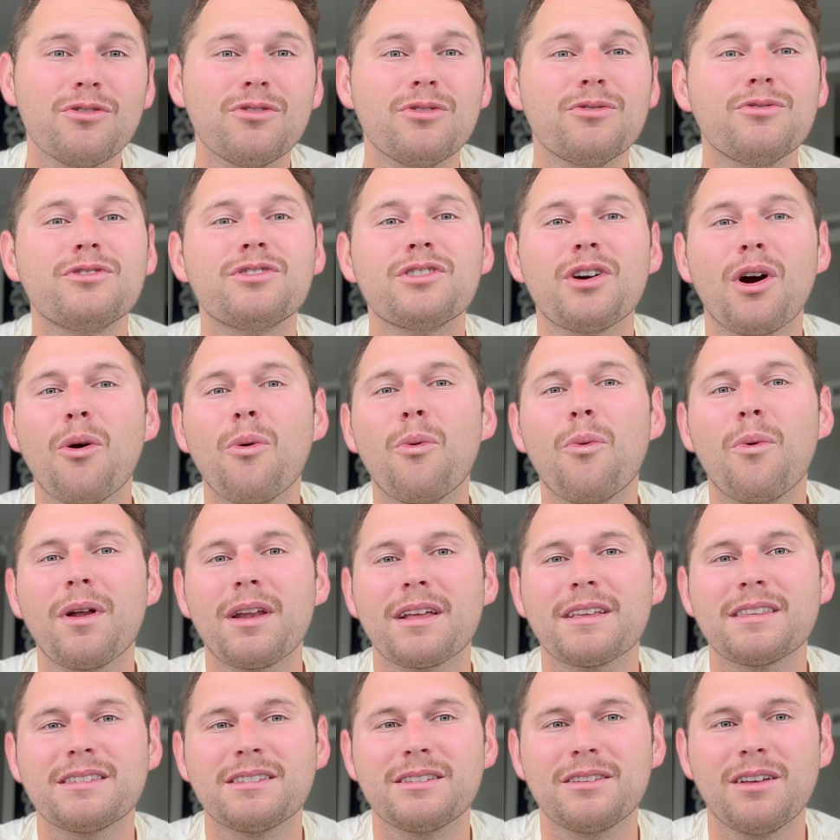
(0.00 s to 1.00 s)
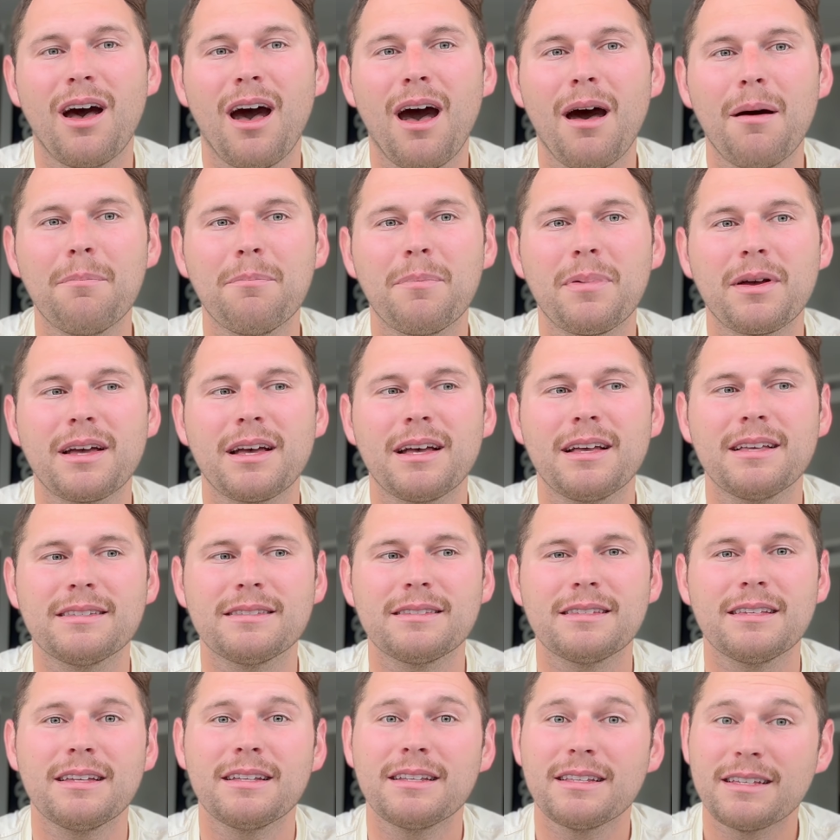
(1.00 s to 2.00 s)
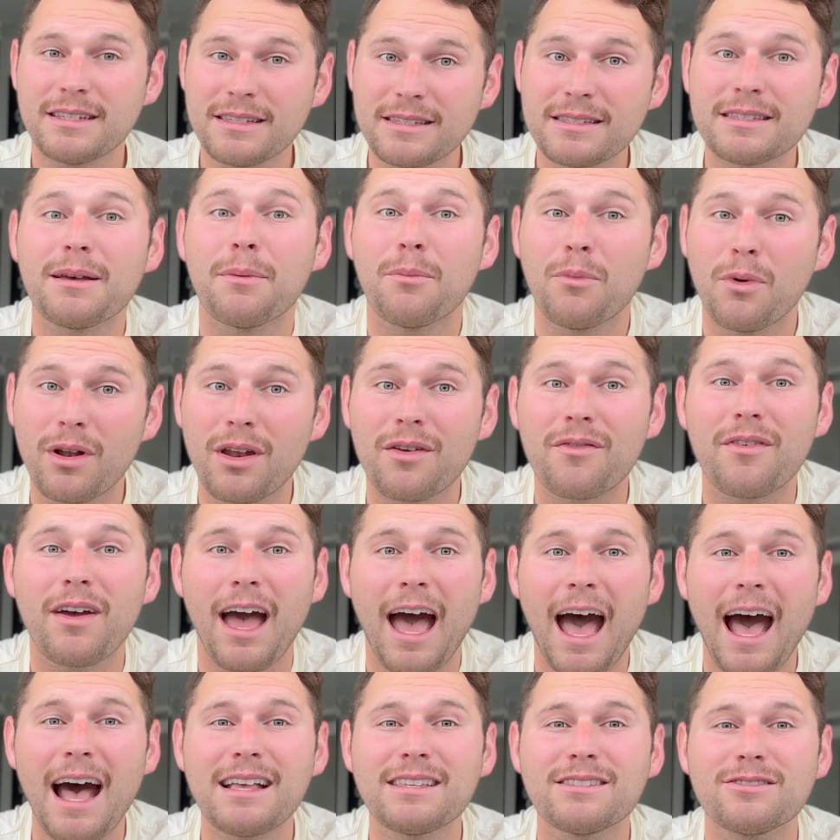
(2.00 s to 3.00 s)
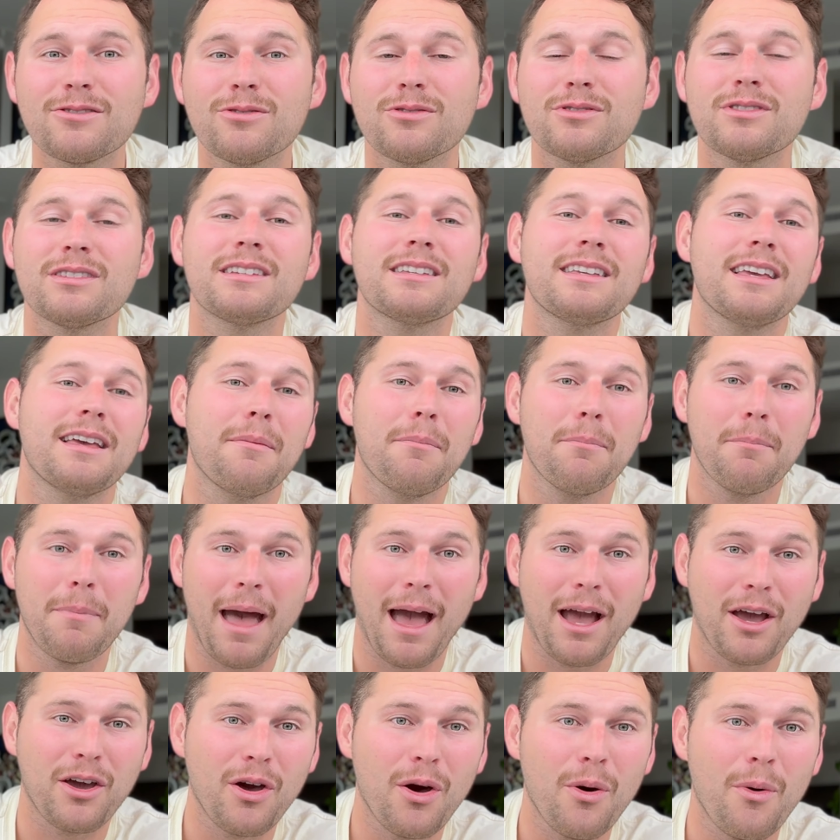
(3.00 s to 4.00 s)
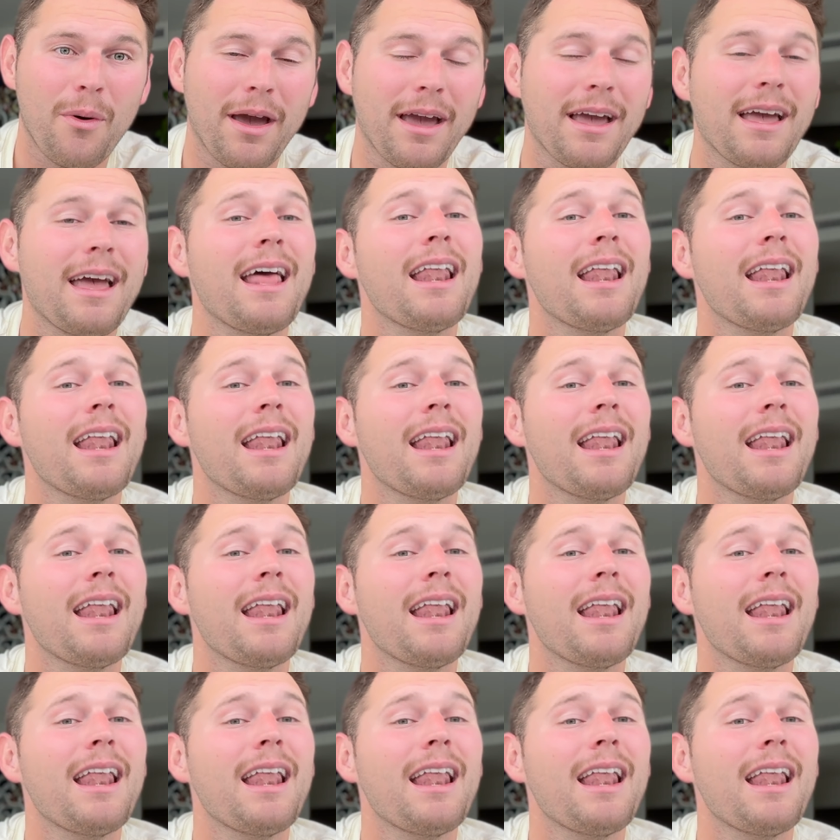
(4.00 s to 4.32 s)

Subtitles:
you don't want to stop because it is somewhat of a hassle to get back going.